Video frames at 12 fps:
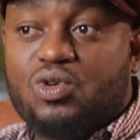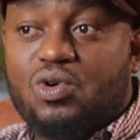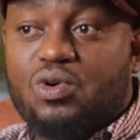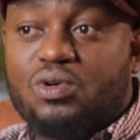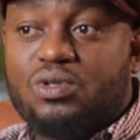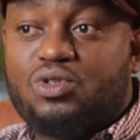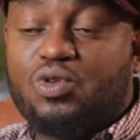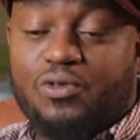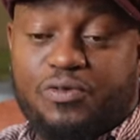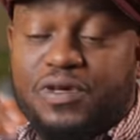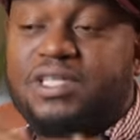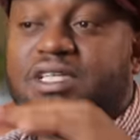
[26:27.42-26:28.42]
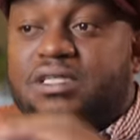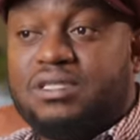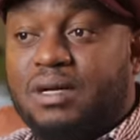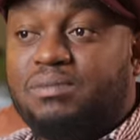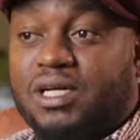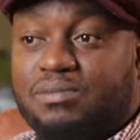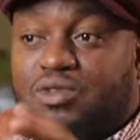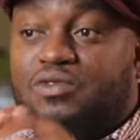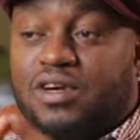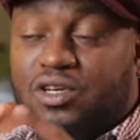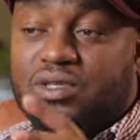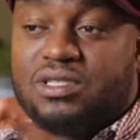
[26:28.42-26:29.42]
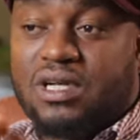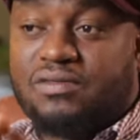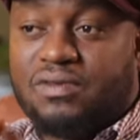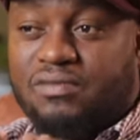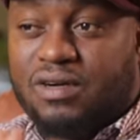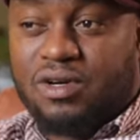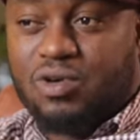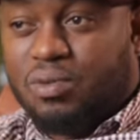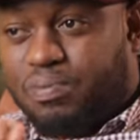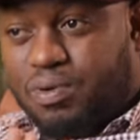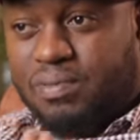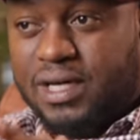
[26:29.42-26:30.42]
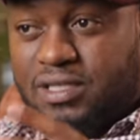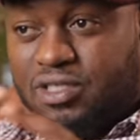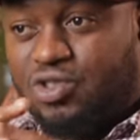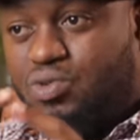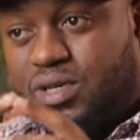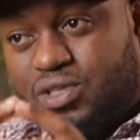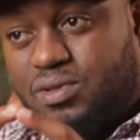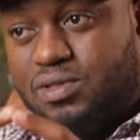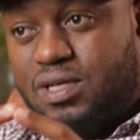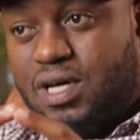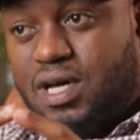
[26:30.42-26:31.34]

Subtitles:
So to fit in, sometimes you find yourself in very compromising situations.